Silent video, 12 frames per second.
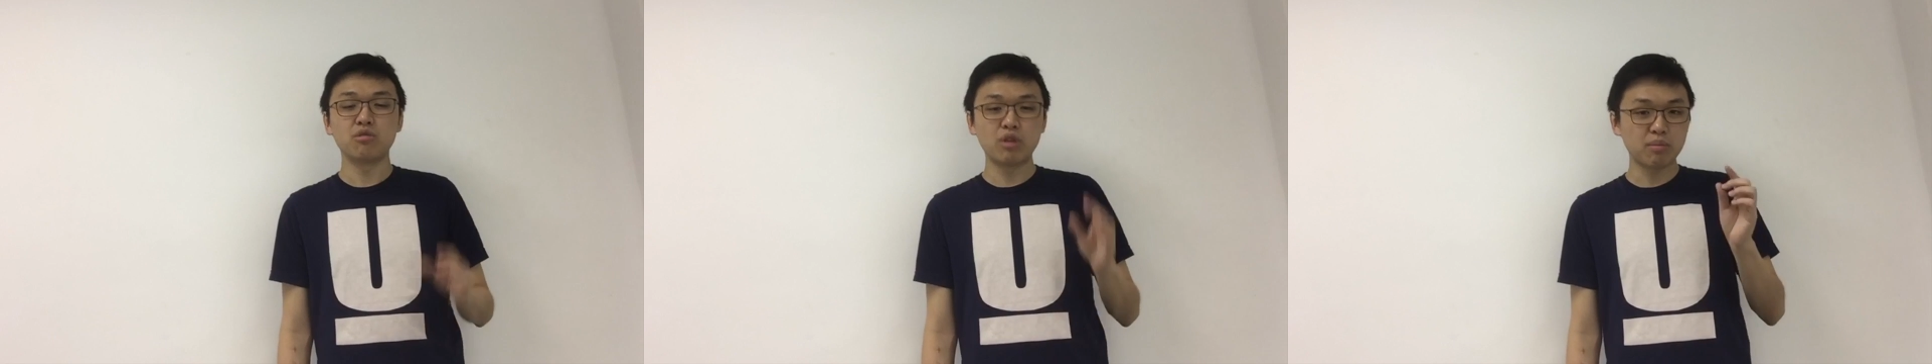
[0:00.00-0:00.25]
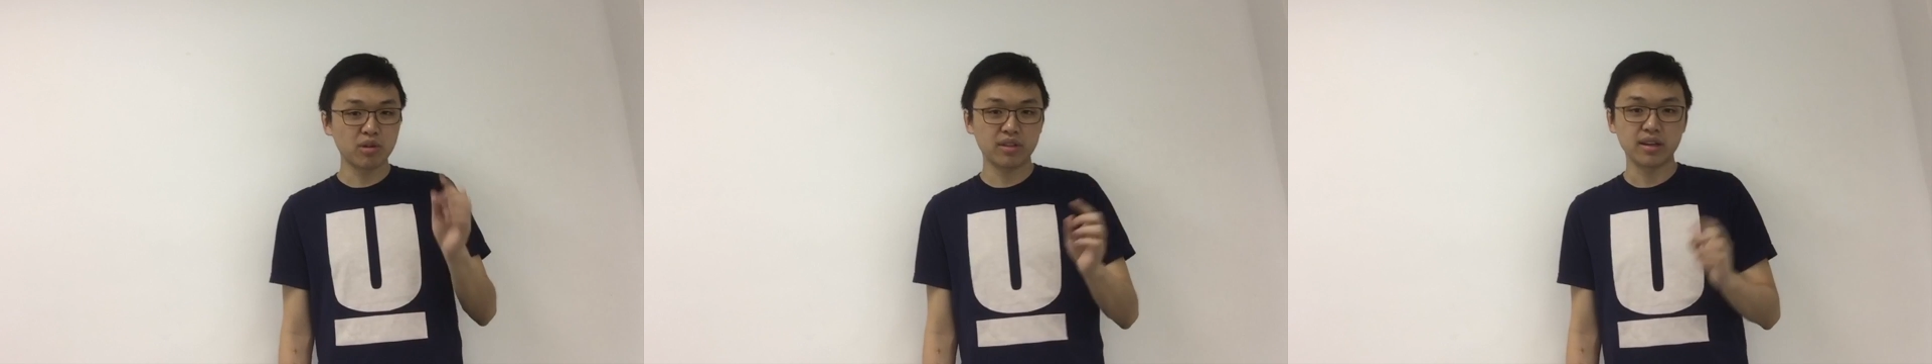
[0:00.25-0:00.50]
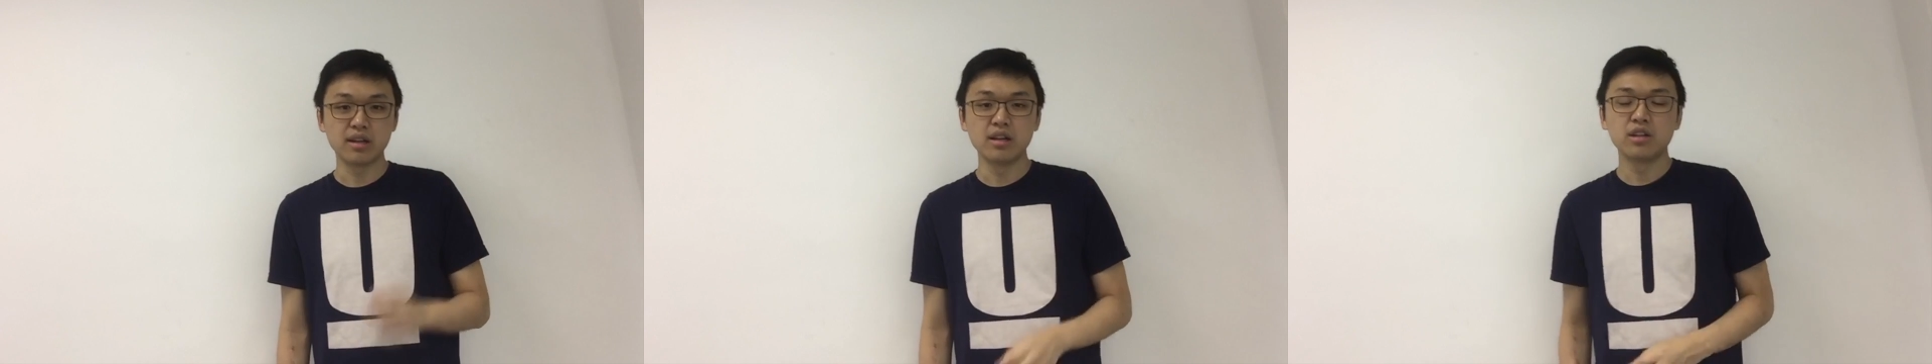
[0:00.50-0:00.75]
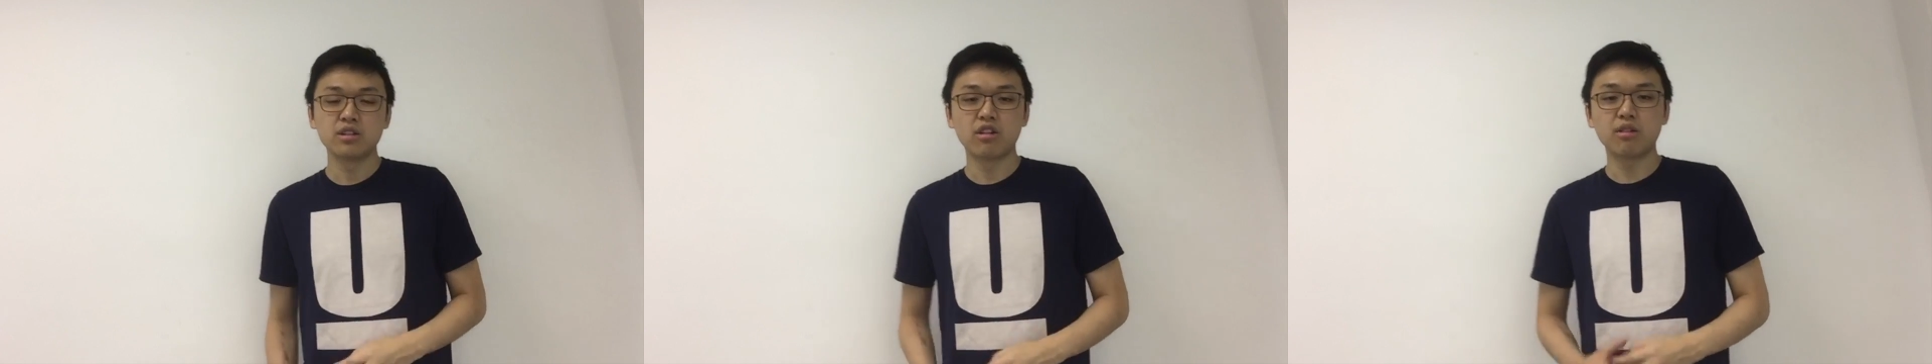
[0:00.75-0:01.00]
One more thing,
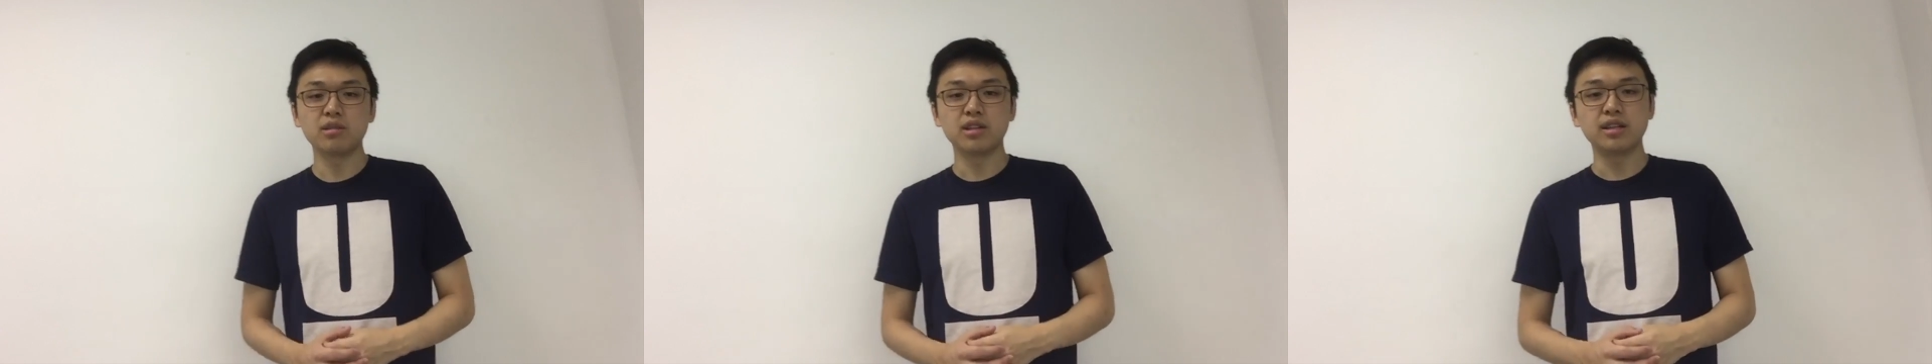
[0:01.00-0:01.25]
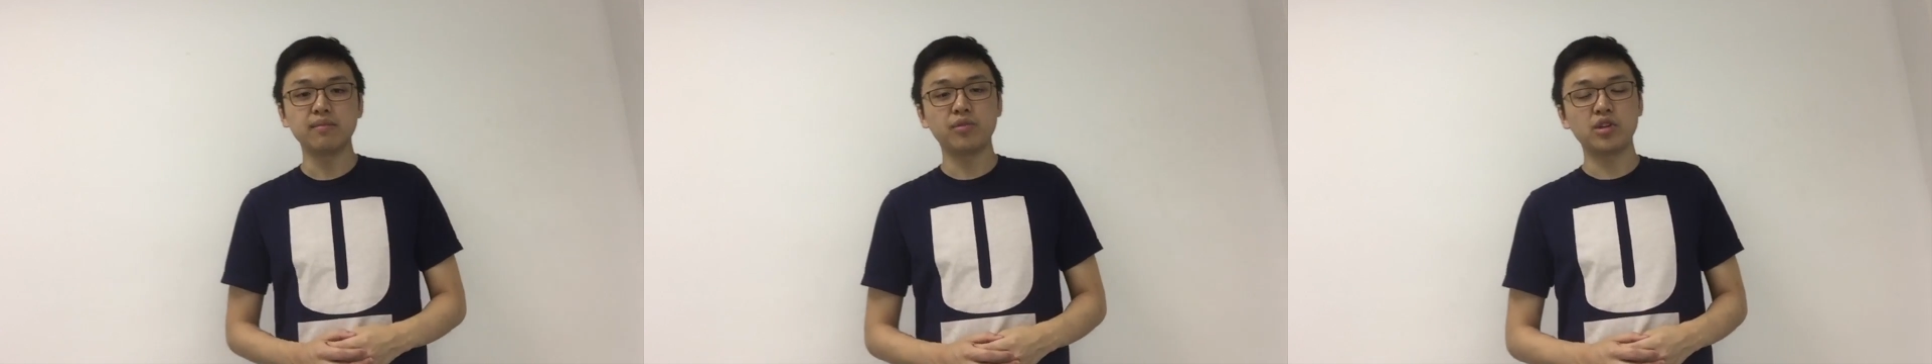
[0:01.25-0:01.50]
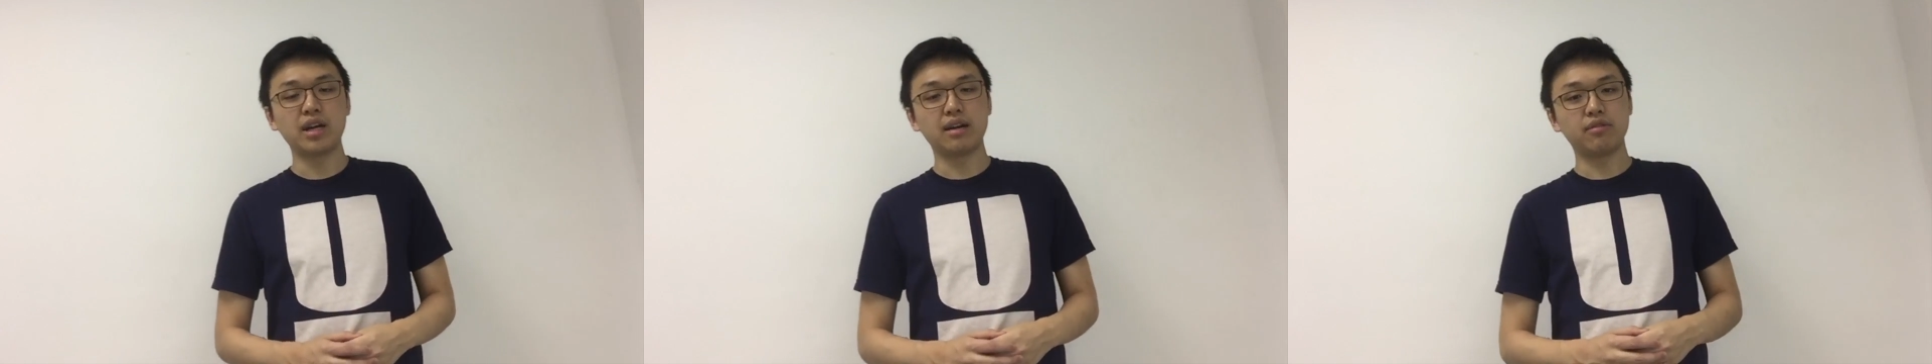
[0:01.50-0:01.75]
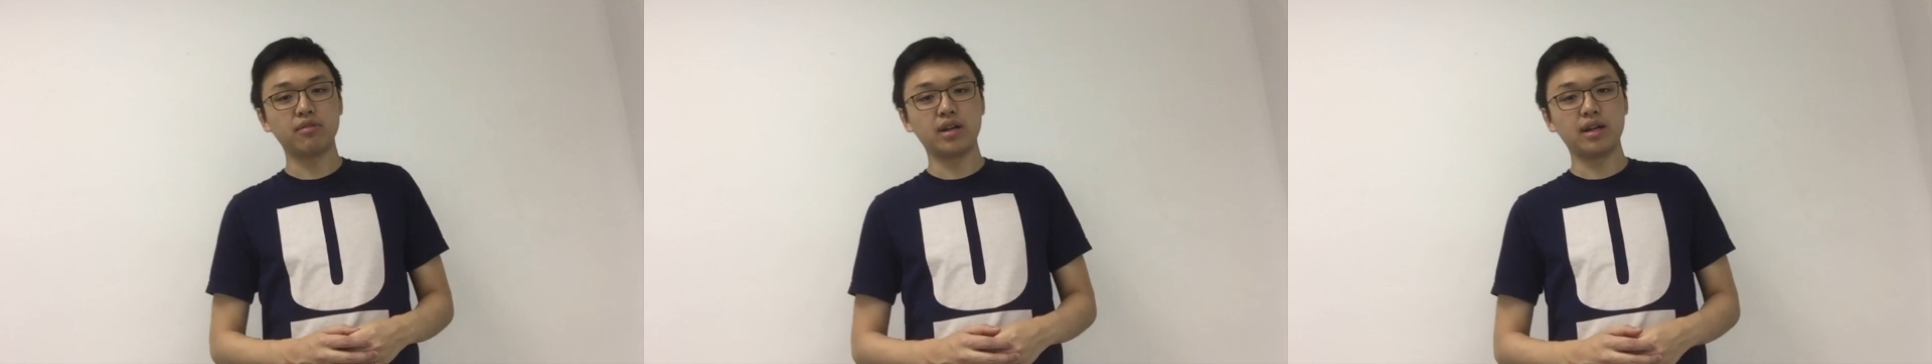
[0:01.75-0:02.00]
normally you
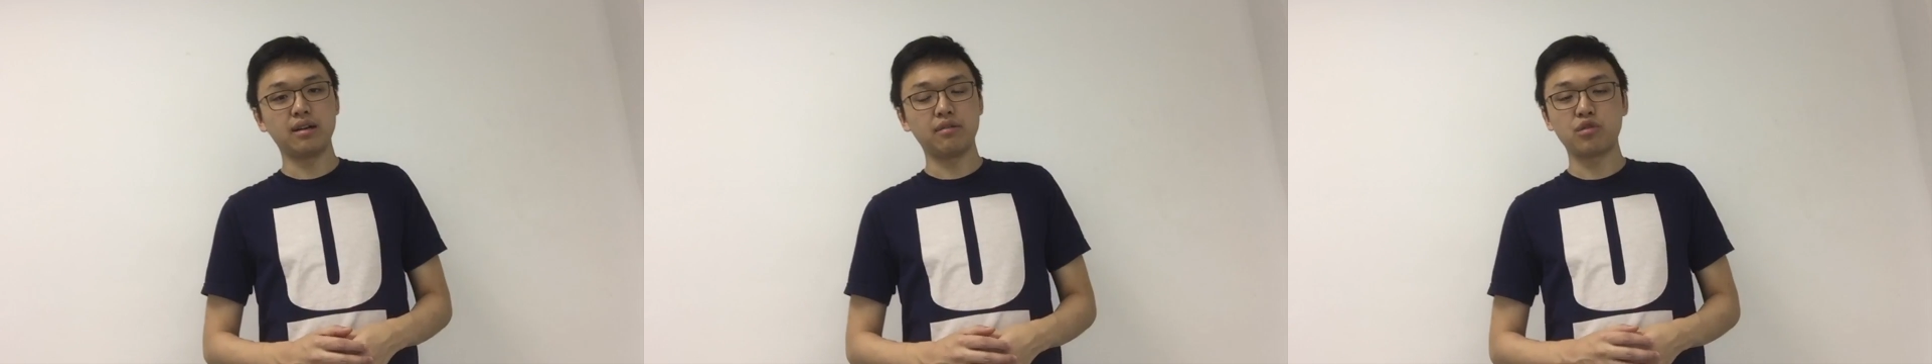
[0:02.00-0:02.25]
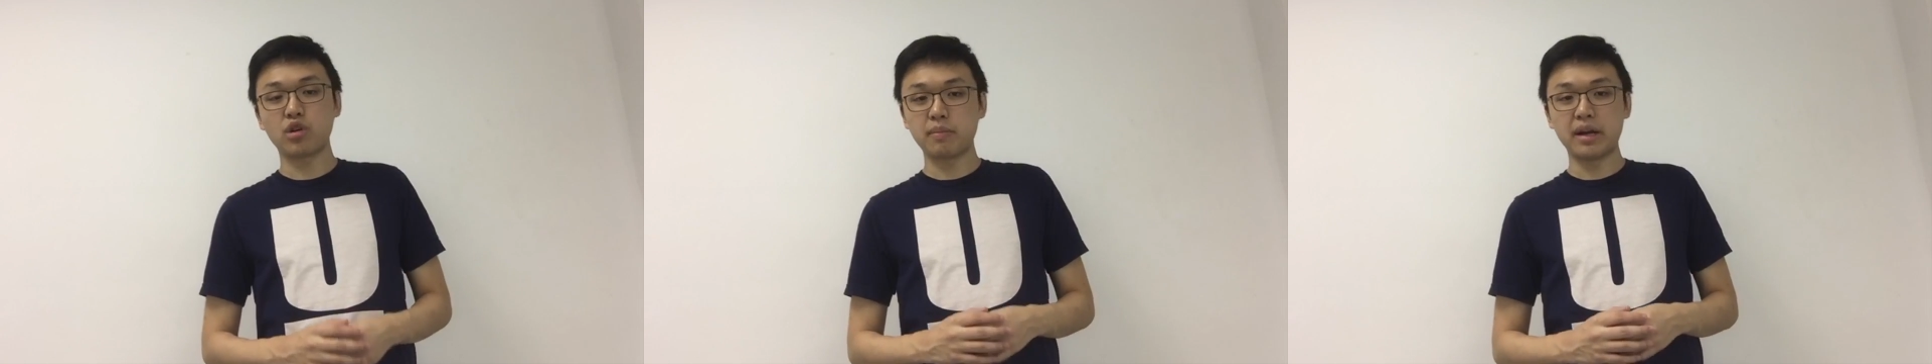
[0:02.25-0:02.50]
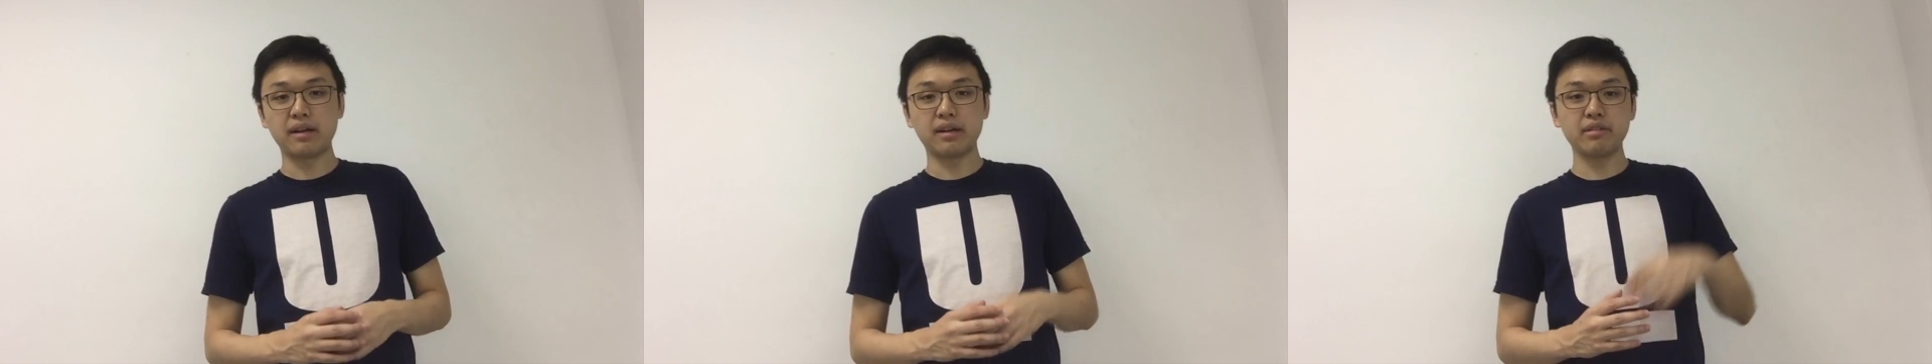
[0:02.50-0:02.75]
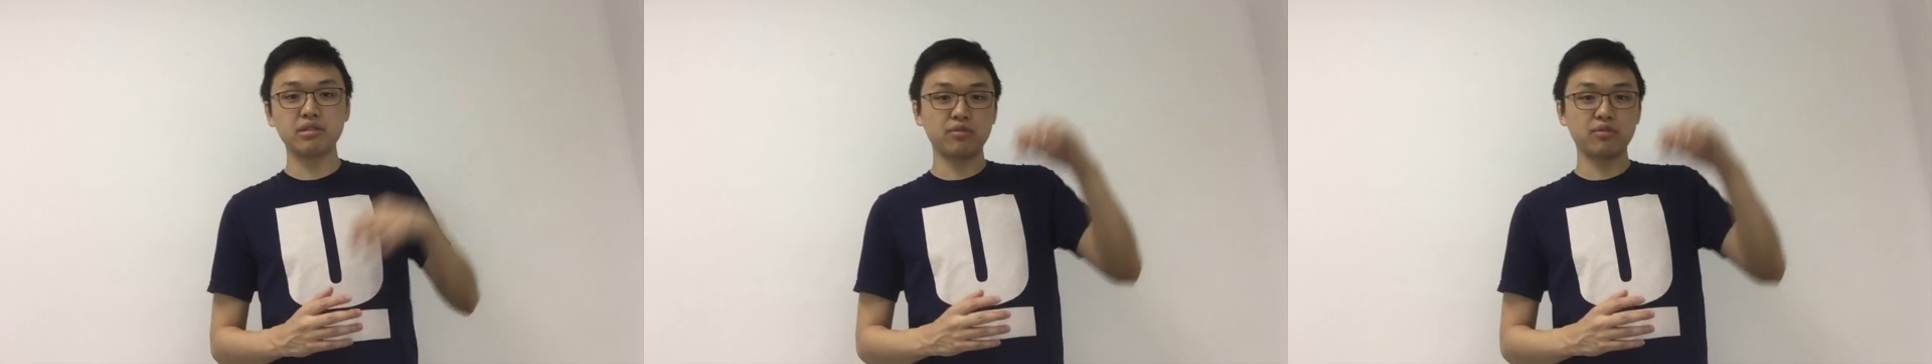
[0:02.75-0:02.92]
have 4 paragraphs.